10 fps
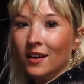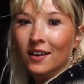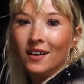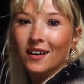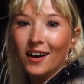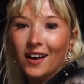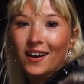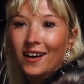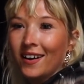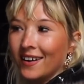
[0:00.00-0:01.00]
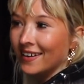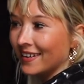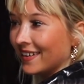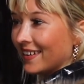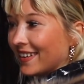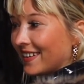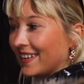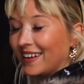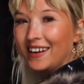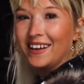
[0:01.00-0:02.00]
a nice, cool,
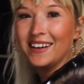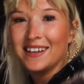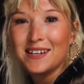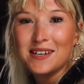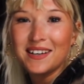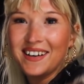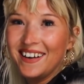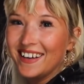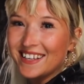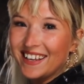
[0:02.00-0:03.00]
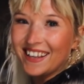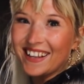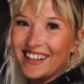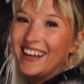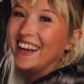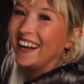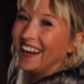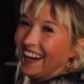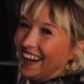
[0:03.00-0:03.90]
unique area here? People would be like, where are we going?